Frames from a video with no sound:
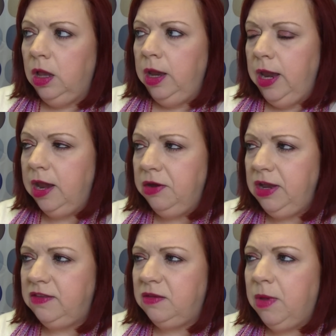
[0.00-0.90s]

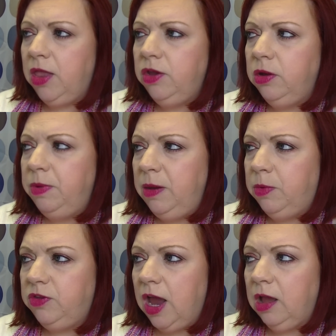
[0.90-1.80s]
hearing some other people
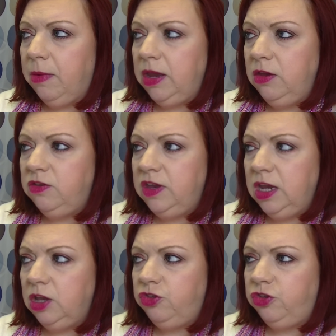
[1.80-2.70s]
talk about
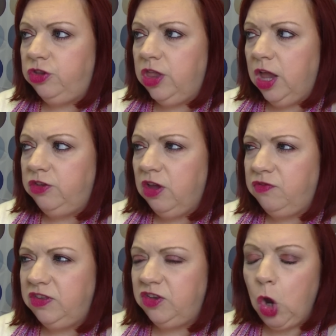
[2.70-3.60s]
using the tough
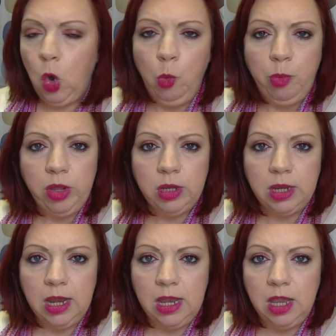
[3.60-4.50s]
as taupe
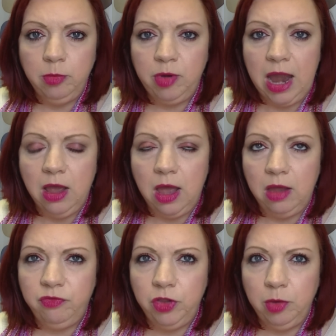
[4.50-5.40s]
in their brow
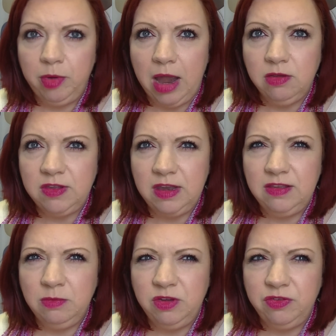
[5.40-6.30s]
for their brows in
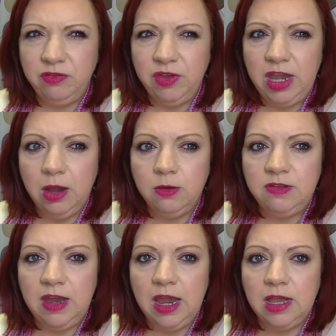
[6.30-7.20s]
some different
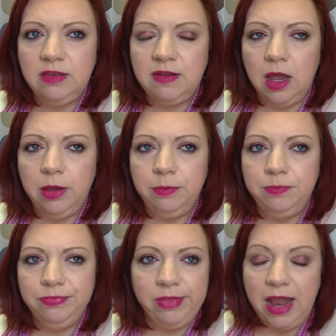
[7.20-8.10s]
videos and
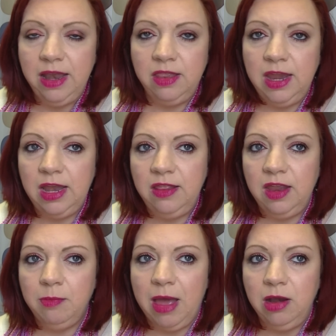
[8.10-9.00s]
um, I didn't think anything
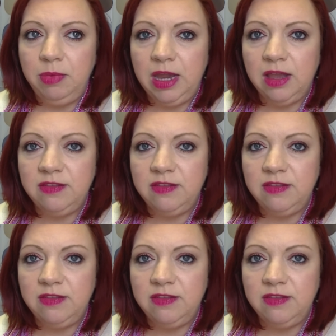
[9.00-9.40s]
about it because